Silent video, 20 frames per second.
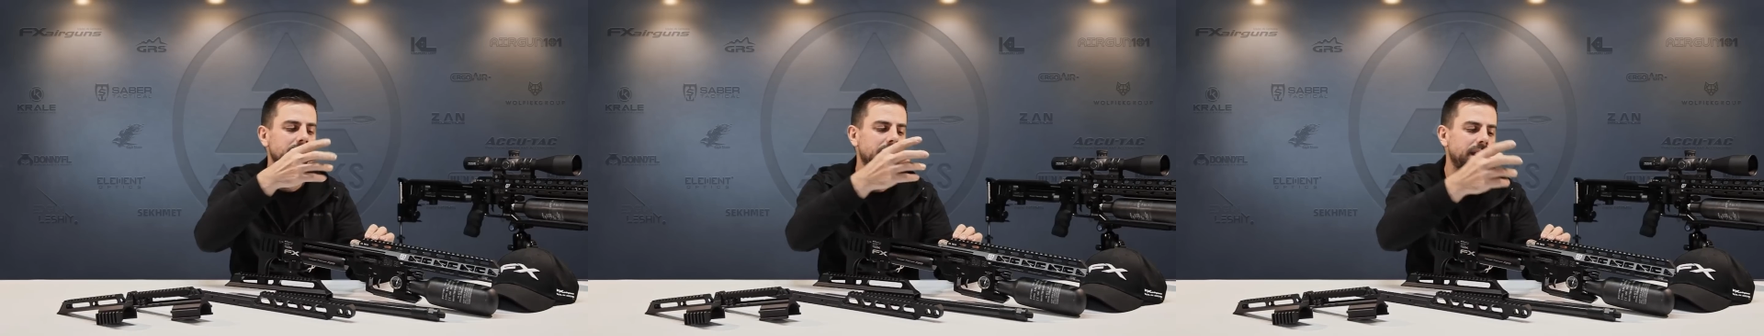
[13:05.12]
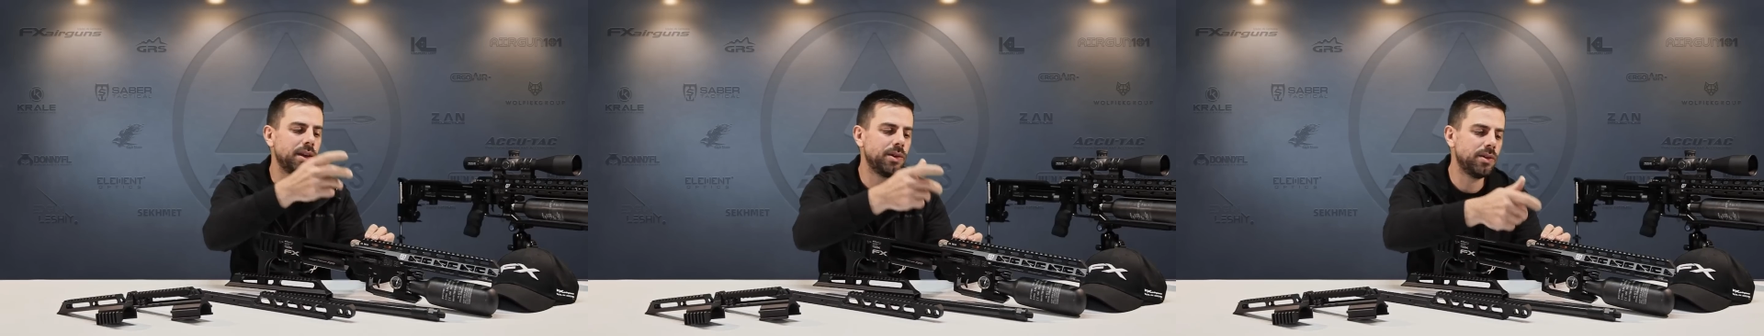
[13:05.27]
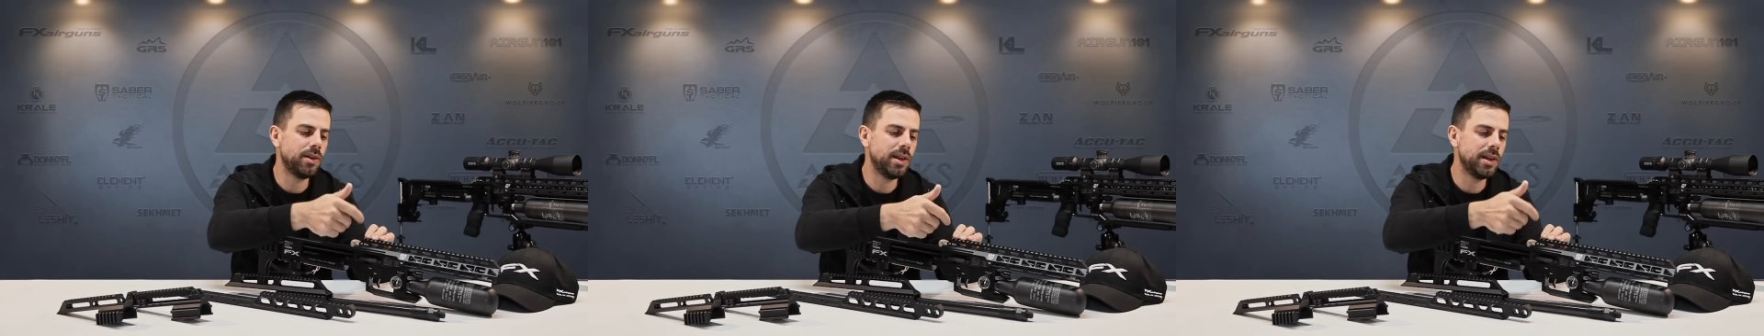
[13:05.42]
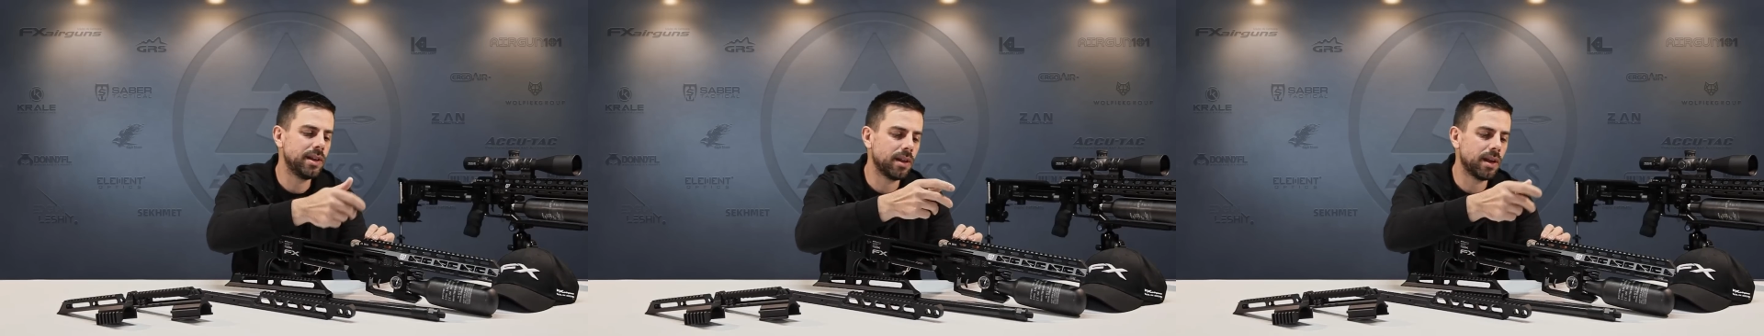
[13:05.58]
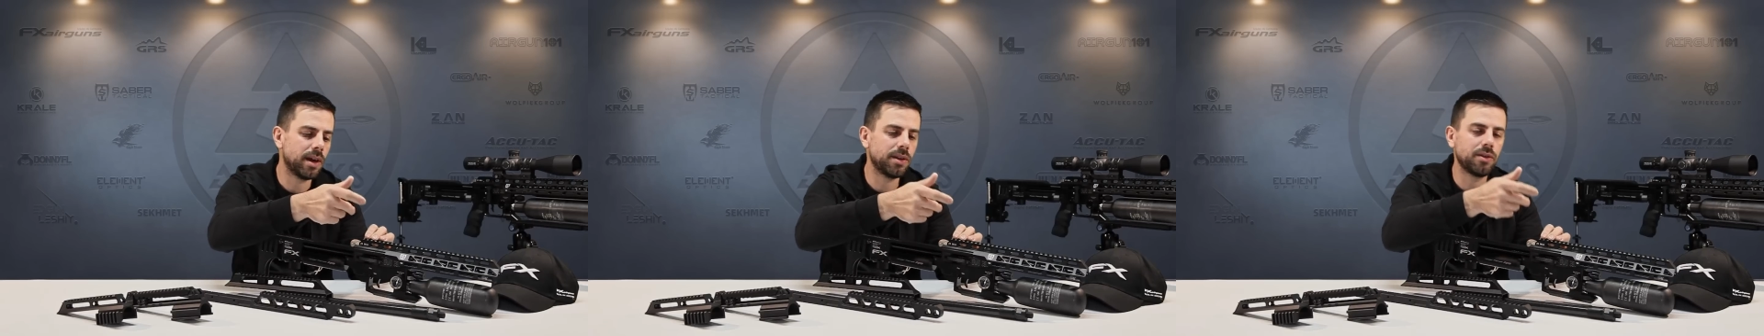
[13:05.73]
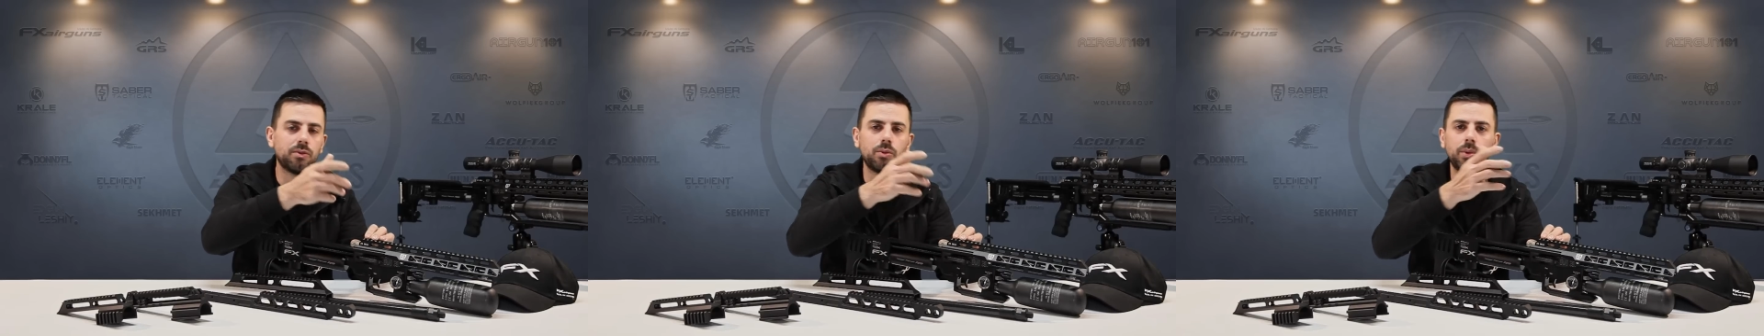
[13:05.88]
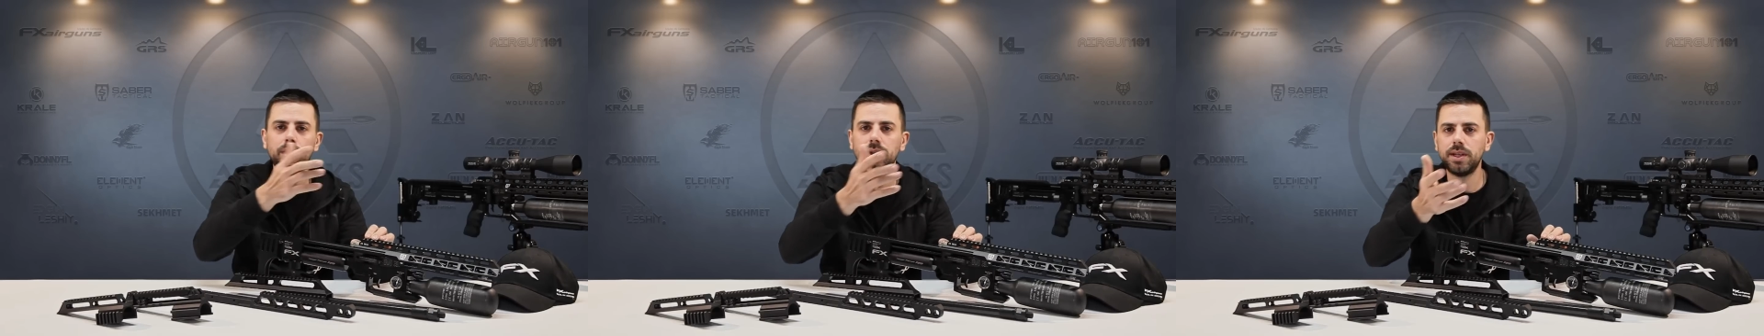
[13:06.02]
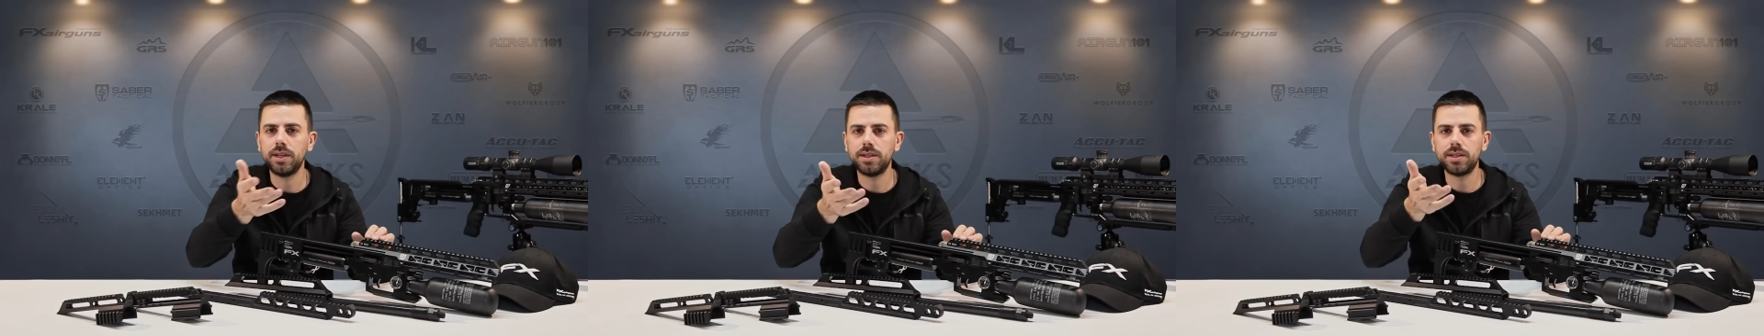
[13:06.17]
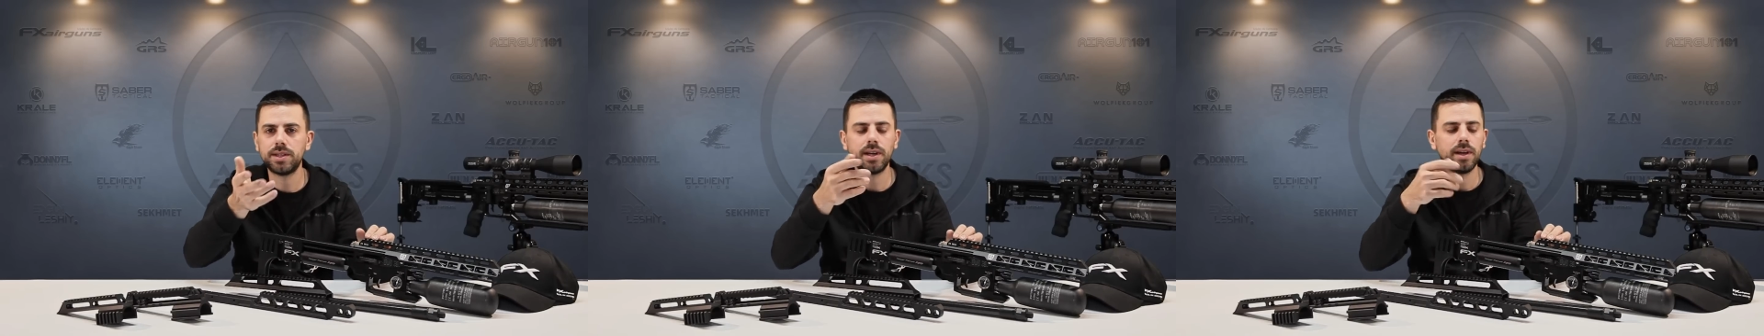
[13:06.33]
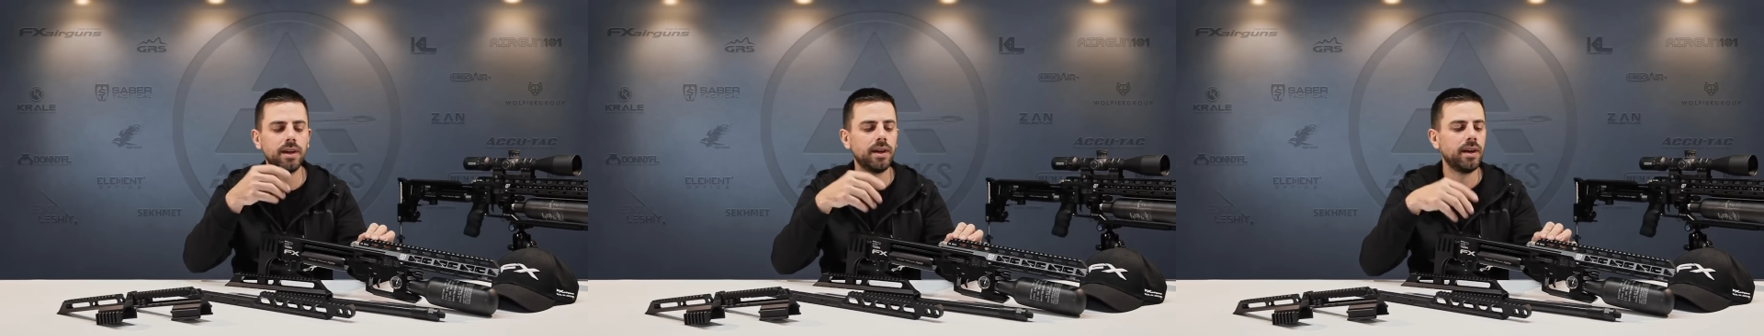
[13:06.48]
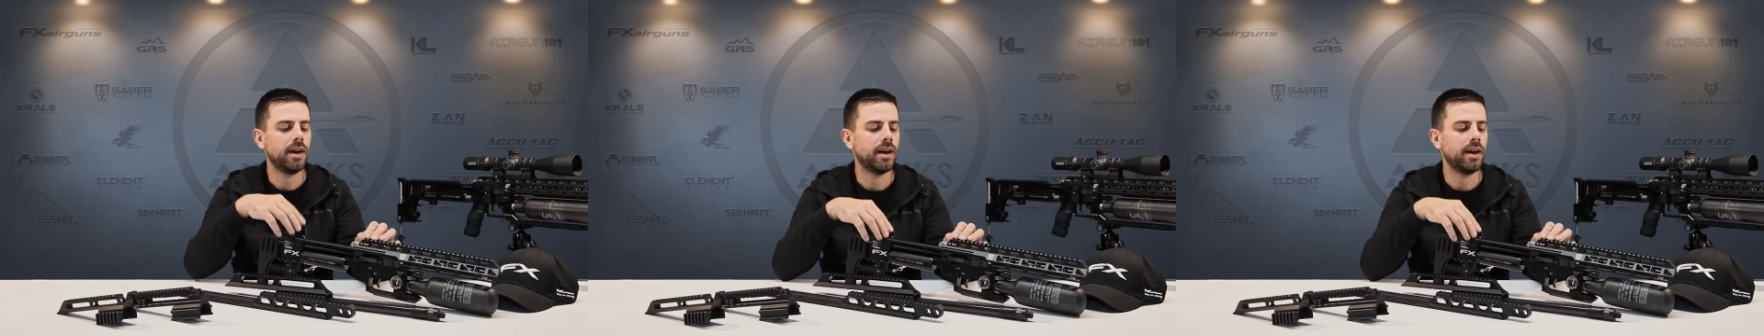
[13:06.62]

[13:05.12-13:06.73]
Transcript: and you need a lot of windage